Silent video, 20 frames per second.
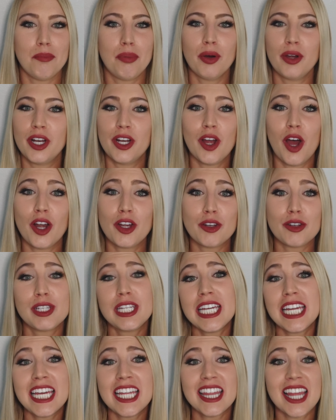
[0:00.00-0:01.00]
put it on your
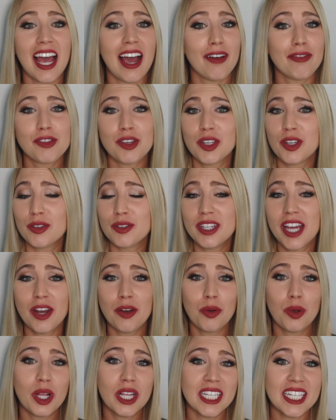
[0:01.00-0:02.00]
teeth after your
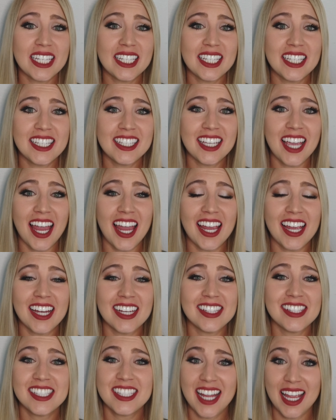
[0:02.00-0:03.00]
dental cleaning,
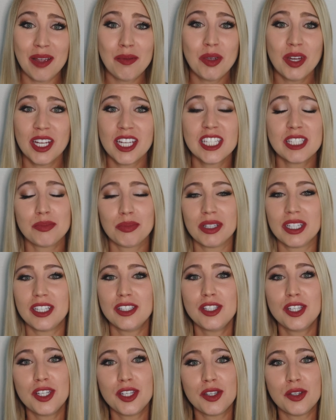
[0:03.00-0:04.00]
and today I'm going to
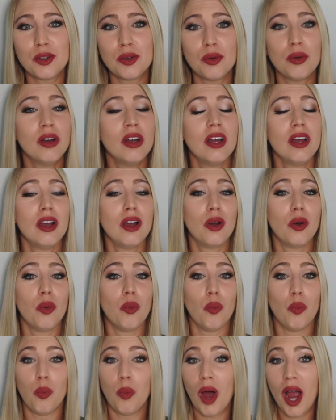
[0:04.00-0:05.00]
explain to you
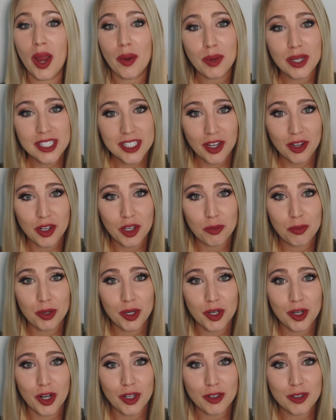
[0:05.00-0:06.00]
why we tell you to
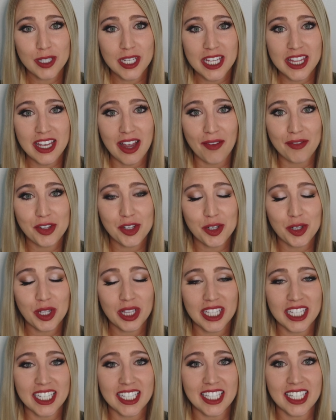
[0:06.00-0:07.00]
put it on your teeth after
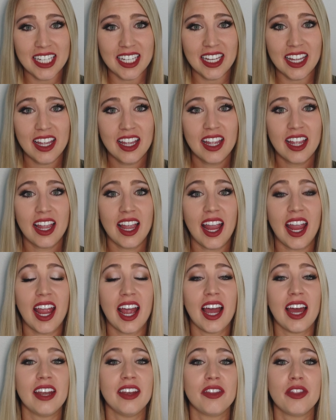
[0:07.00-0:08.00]
your cleaning
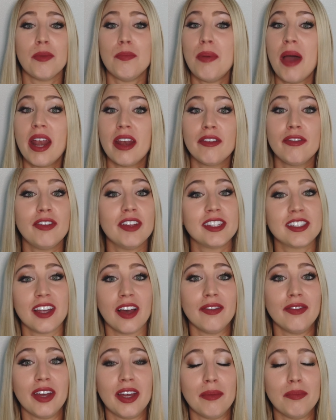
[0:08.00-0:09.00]
and the
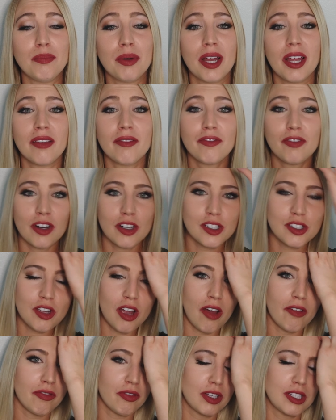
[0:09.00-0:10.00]
benefits of it. But first
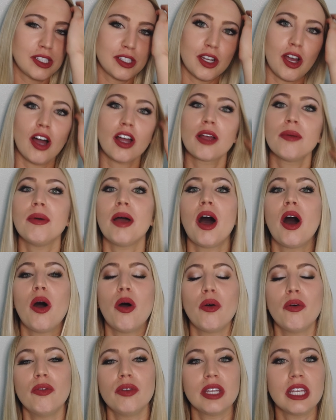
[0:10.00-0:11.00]
off, let's talk
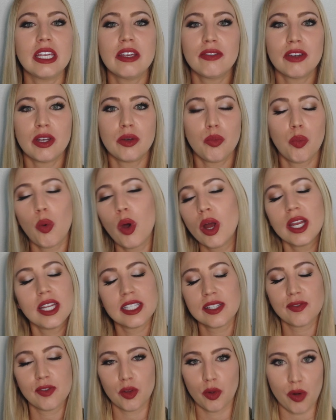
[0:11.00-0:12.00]
about even what
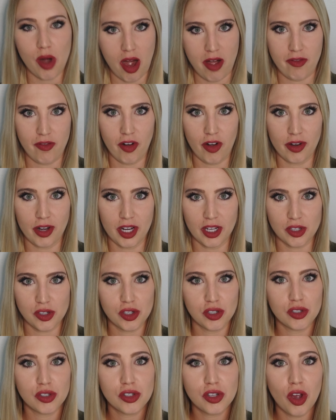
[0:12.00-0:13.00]
is fluoride
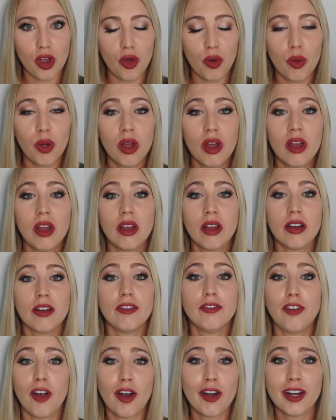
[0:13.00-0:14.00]
varnish. So,
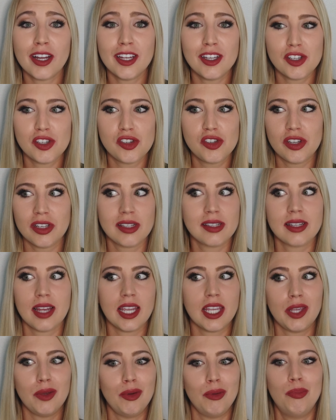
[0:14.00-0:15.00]
Varnish, just
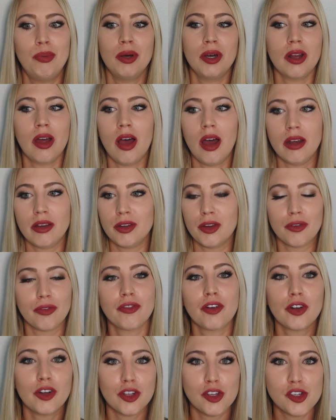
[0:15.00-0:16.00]
like you would put on your
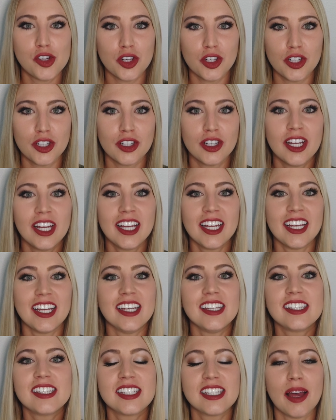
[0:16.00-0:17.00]
furniture,
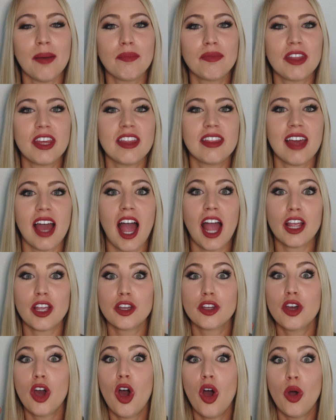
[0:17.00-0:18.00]
is something that
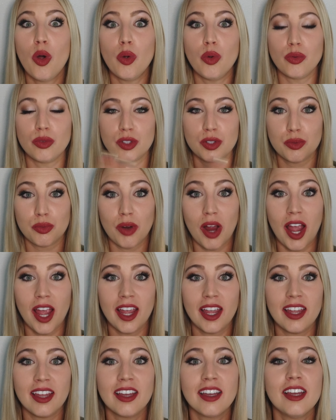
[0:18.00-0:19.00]
coats,
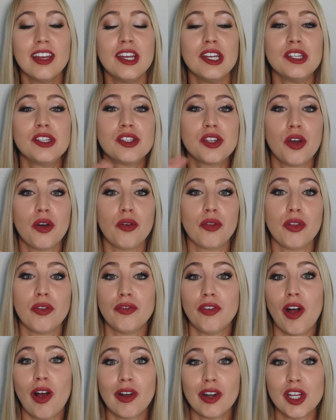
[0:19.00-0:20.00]
right? So the
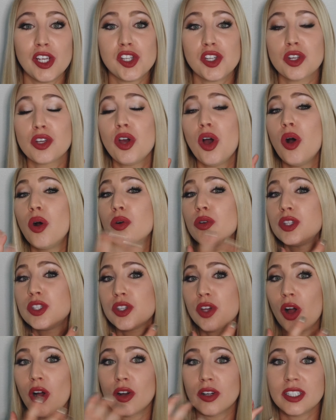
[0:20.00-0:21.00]
varnish
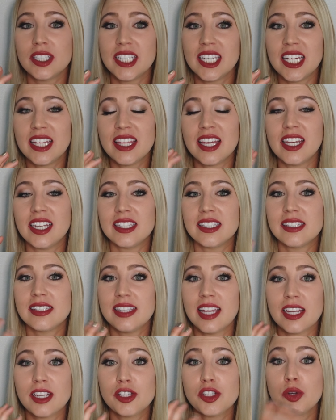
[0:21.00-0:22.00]
coats our teeth and it
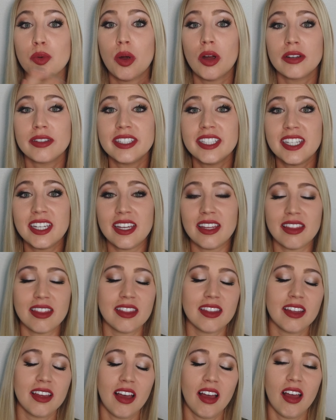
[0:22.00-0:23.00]
sticks to our teeth.